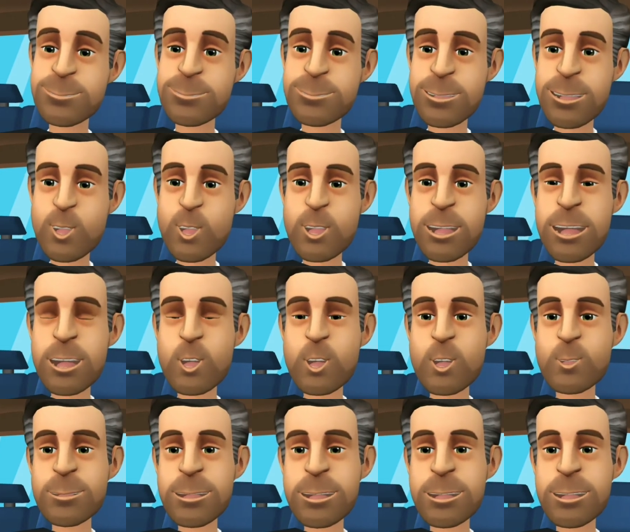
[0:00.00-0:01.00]
You will
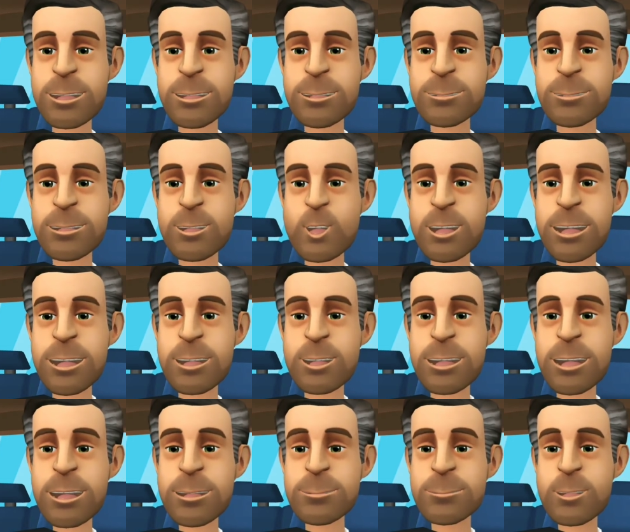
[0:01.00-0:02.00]
not be asked to enter
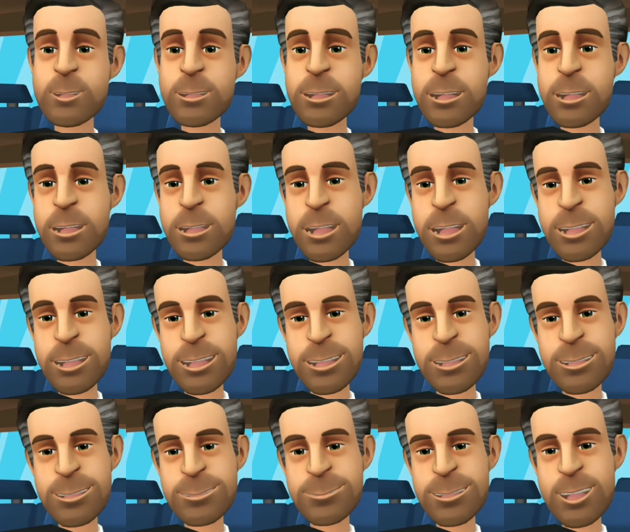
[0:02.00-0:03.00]
any personal
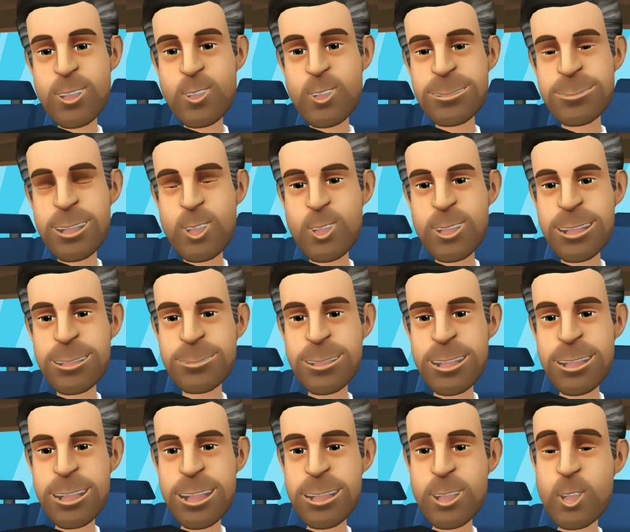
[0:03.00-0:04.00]
details apart from your name
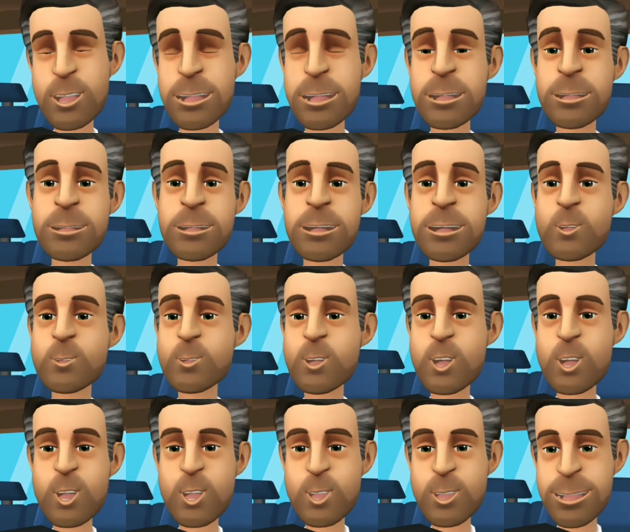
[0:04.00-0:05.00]
until you decide to
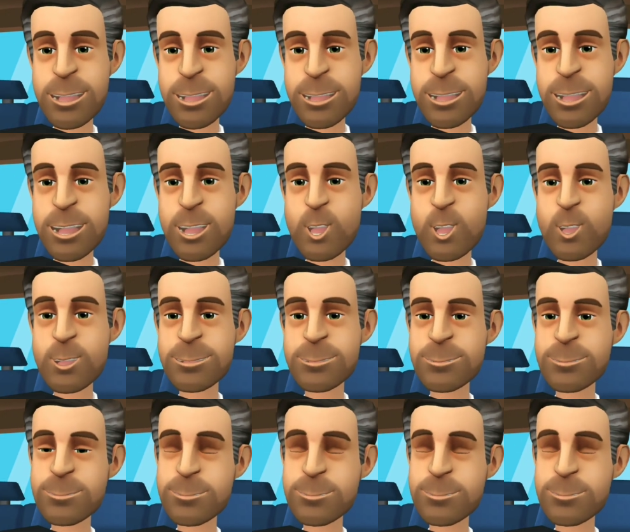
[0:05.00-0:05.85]
book or list a car.